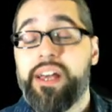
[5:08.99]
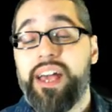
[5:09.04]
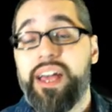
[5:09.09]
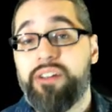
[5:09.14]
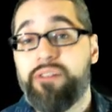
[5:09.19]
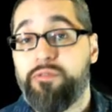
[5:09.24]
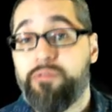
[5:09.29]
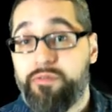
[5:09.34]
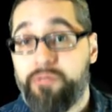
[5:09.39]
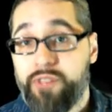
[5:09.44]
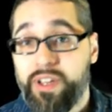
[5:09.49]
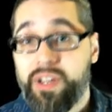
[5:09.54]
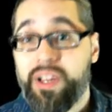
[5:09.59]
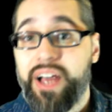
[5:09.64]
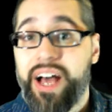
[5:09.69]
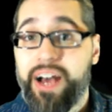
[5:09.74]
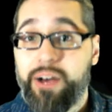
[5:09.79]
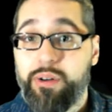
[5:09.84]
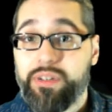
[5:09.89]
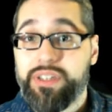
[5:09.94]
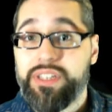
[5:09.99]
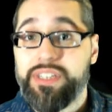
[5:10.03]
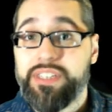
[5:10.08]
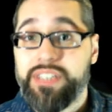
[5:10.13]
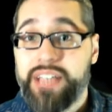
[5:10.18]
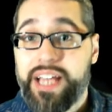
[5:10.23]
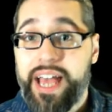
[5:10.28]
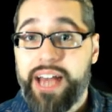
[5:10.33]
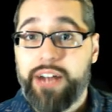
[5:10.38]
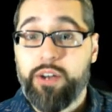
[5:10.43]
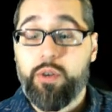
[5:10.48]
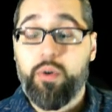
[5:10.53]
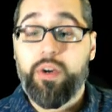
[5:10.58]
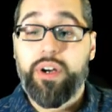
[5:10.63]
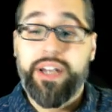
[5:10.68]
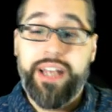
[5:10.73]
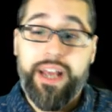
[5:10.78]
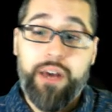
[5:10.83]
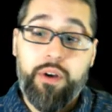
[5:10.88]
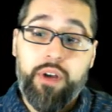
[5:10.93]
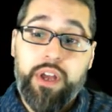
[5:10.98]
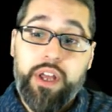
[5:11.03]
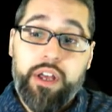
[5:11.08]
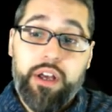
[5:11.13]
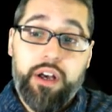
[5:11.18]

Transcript: and fill out this category. Now,